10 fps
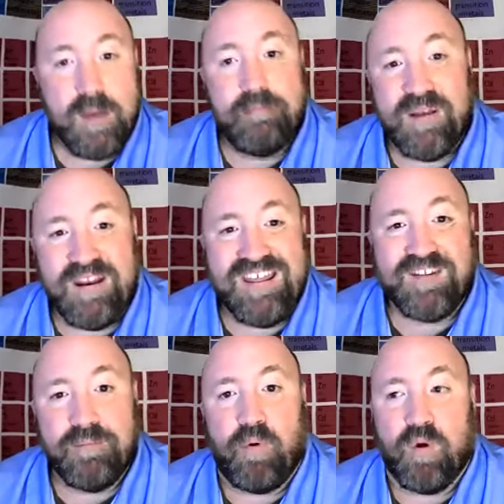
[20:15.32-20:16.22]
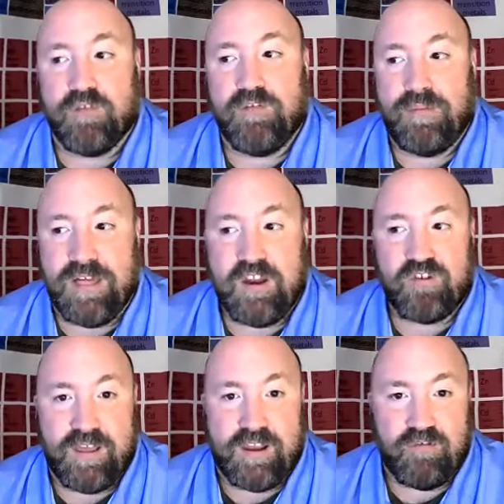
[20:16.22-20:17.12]
but it is important to replenish
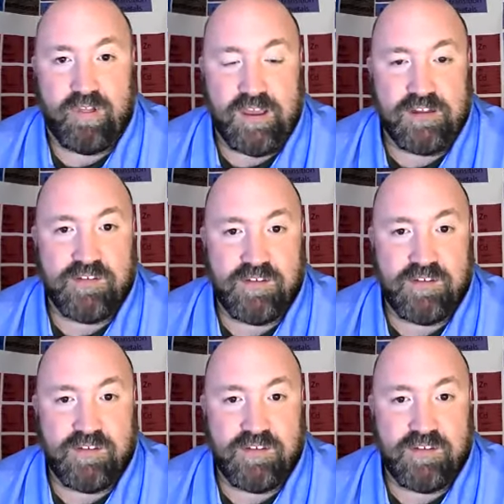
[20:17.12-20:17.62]
electrolytes.